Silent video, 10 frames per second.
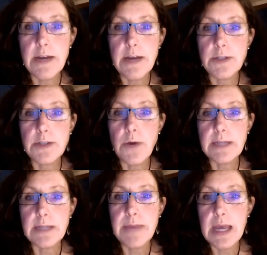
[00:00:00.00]
There's going
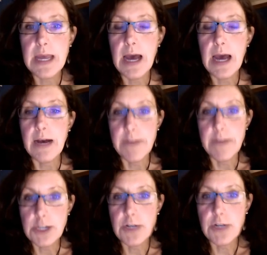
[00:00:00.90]
to be a
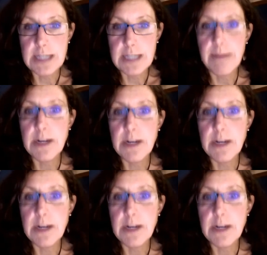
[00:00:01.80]
very short segment